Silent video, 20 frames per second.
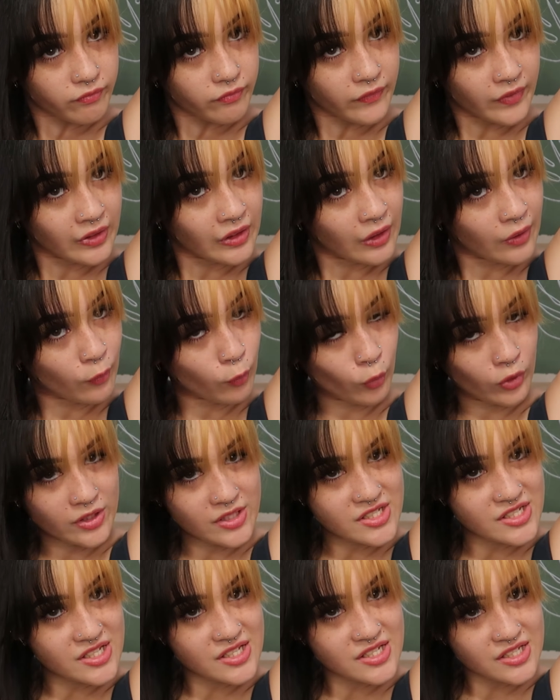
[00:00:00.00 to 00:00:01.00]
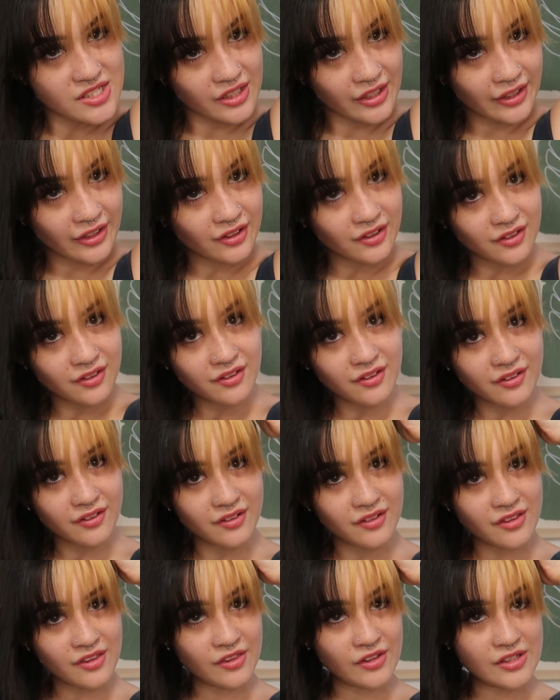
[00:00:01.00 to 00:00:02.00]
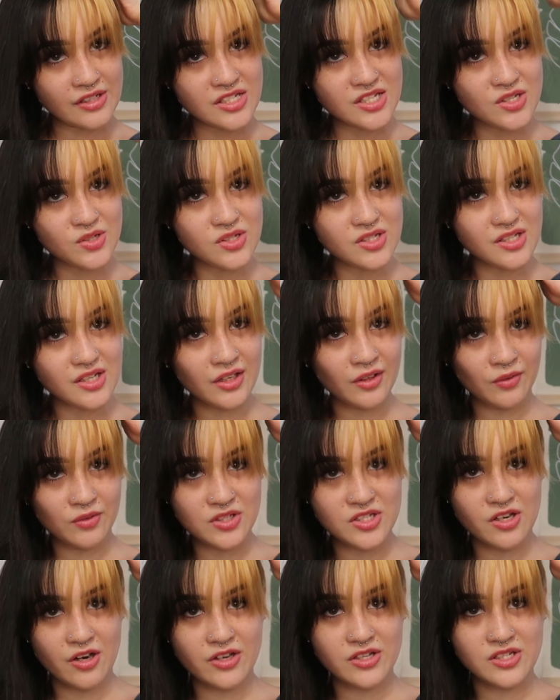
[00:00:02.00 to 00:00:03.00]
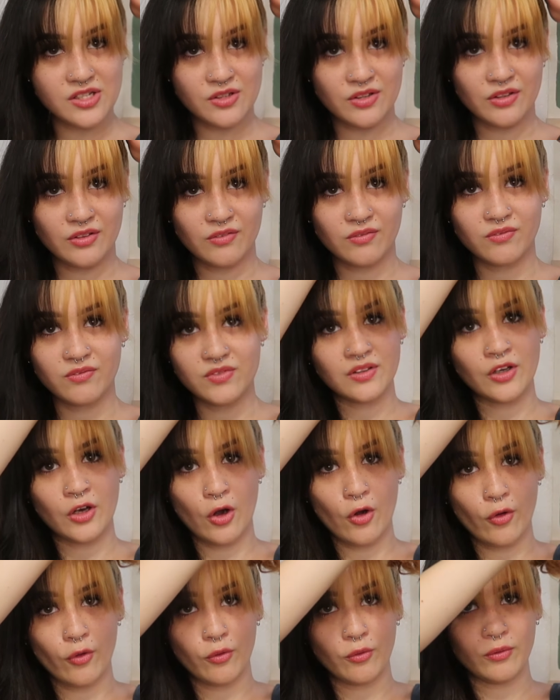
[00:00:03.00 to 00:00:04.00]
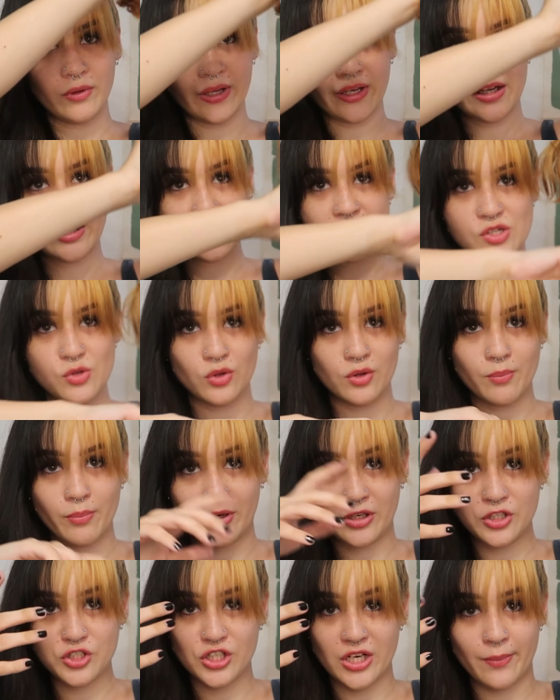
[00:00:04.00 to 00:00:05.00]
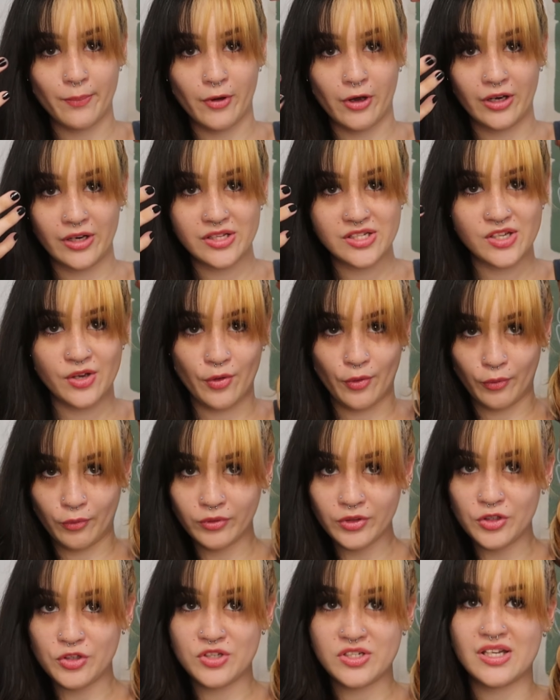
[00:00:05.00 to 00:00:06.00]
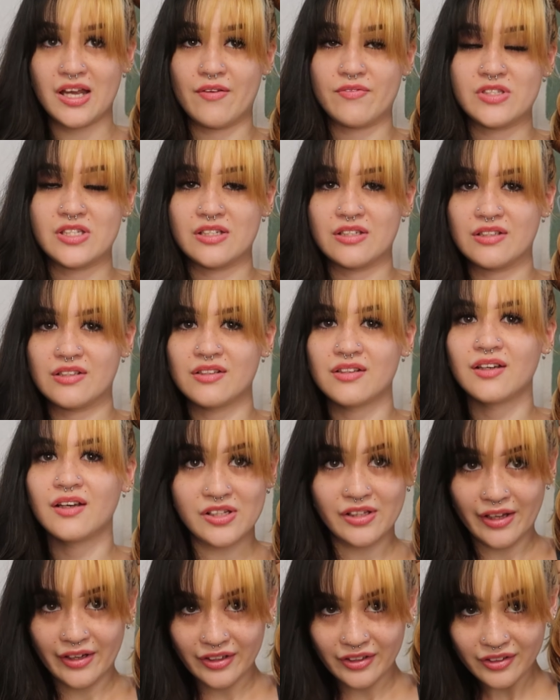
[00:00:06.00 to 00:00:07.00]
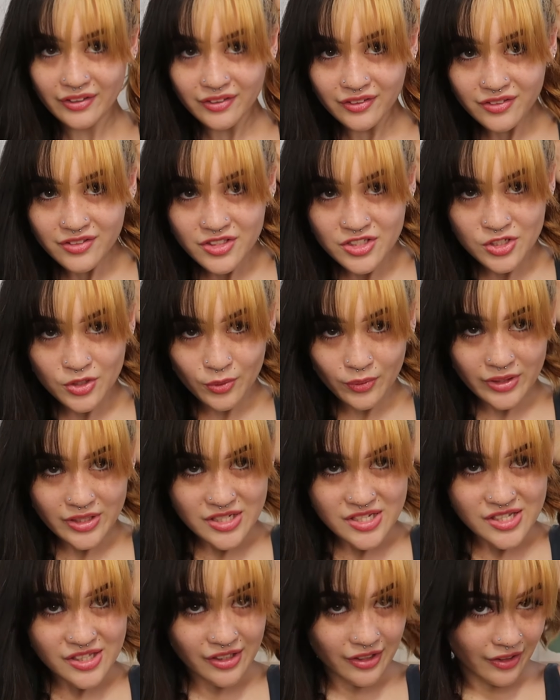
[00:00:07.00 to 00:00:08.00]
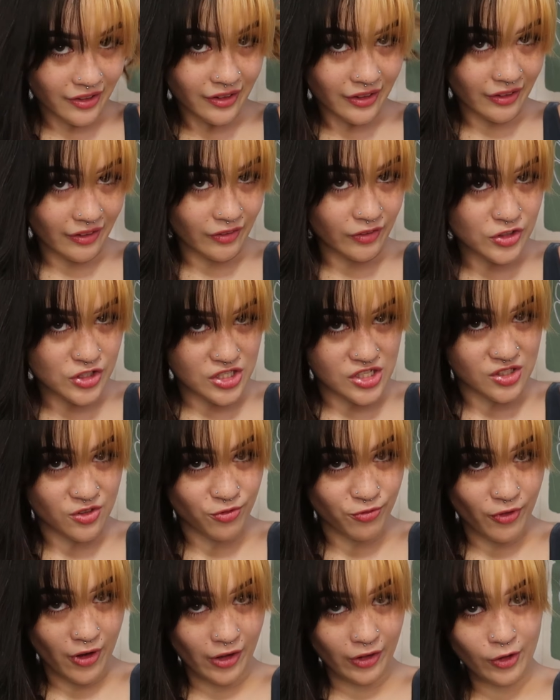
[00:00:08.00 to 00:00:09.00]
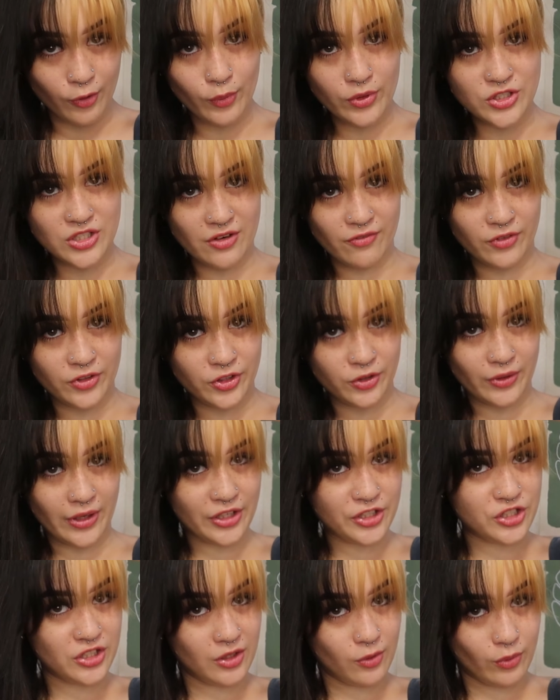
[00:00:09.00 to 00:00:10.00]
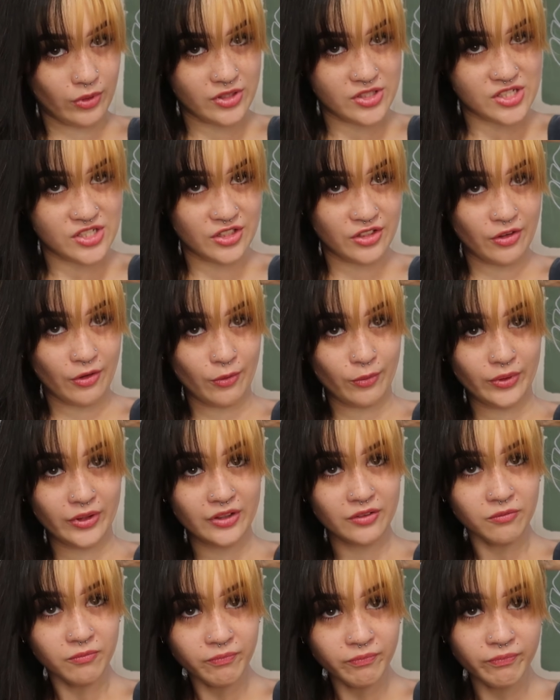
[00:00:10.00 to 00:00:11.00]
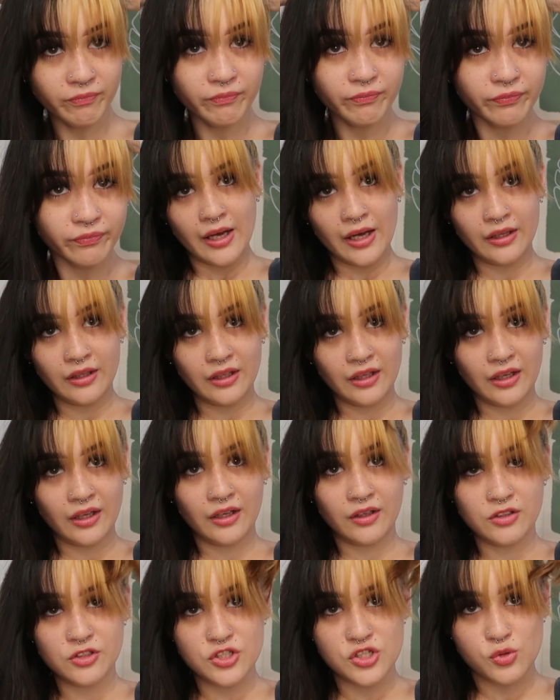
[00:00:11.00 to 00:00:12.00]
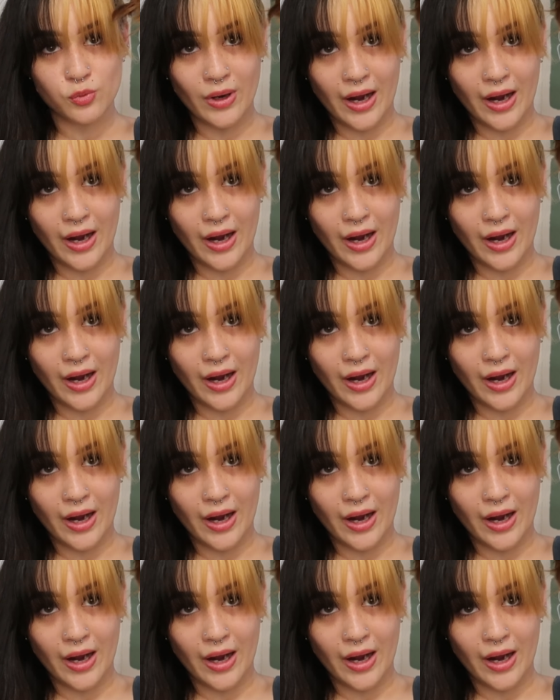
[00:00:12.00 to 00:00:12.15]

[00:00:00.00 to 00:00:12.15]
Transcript: And then once it's like this, it'll start to go like into a bun shape on its own. You just got to let it do its thing and just follow whichever direction it wants to go in. And then just